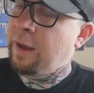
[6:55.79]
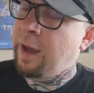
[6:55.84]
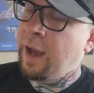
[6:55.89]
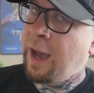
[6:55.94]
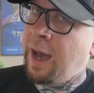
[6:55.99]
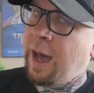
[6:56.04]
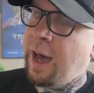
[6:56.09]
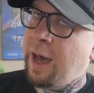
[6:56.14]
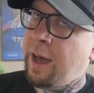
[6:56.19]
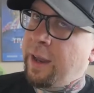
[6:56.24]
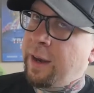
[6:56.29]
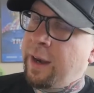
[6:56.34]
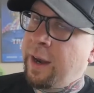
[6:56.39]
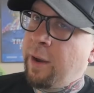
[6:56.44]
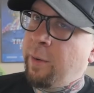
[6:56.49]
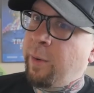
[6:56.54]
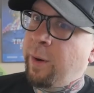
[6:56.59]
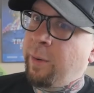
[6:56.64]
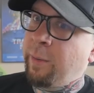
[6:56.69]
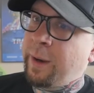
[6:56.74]

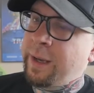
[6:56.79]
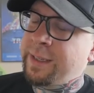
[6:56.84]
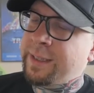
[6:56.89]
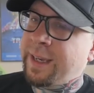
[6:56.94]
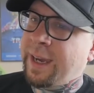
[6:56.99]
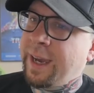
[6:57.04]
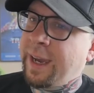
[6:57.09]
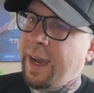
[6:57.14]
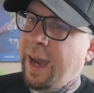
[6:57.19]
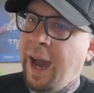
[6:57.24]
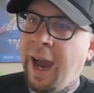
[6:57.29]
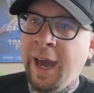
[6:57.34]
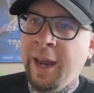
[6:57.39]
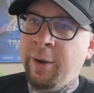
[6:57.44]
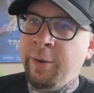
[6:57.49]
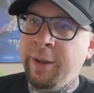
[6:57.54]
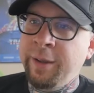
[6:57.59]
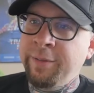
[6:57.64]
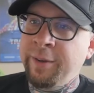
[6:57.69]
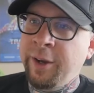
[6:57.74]
Now where was I? I
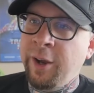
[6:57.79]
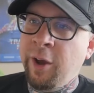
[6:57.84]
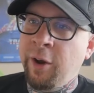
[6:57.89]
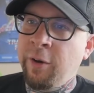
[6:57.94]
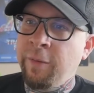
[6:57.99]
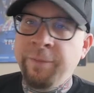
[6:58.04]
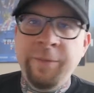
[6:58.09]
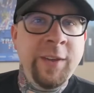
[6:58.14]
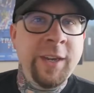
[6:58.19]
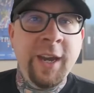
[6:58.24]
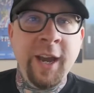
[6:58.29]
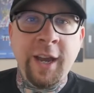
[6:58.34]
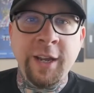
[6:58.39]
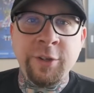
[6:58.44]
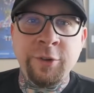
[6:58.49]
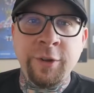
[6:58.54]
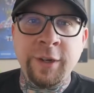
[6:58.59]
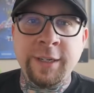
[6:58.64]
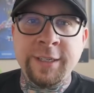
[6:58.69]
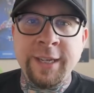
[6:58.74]
don't even know. VGOD
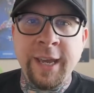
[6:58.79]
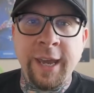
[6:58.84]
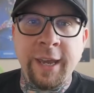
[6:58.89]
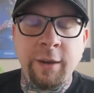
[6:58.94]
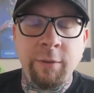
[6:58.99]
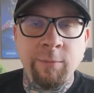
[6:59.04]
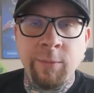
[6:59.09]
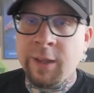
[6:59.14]
Tricktank.